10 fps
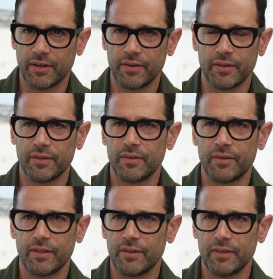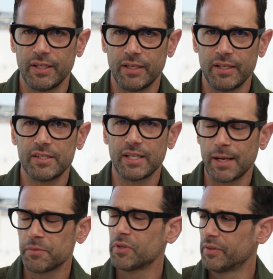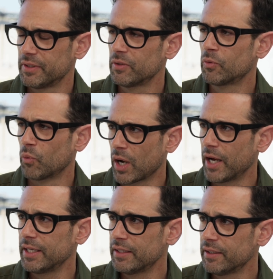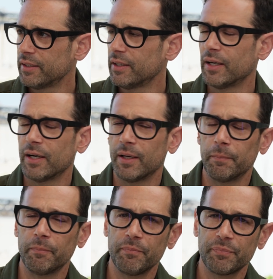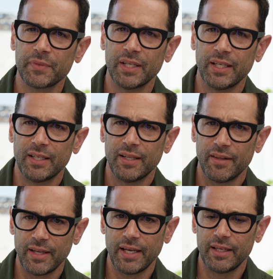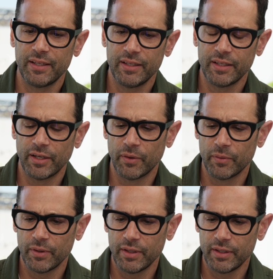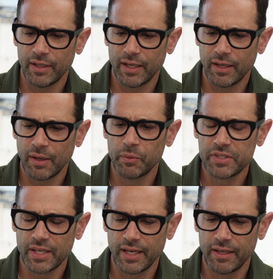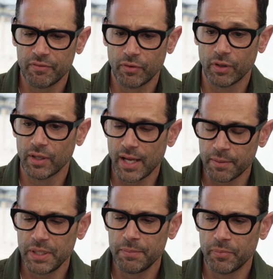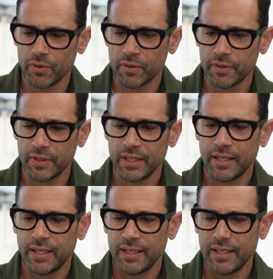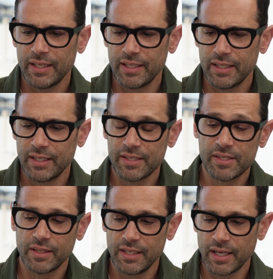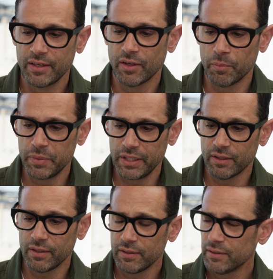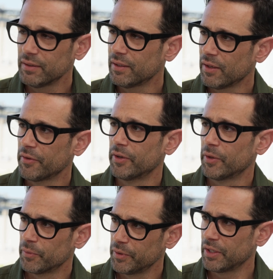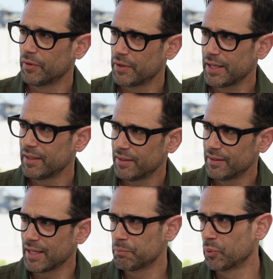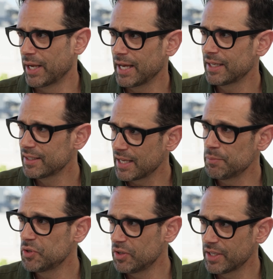It is an absolute grind that, you know, I would say for a lot of people, it isn't the end all be all, although, you know, that brand keeps you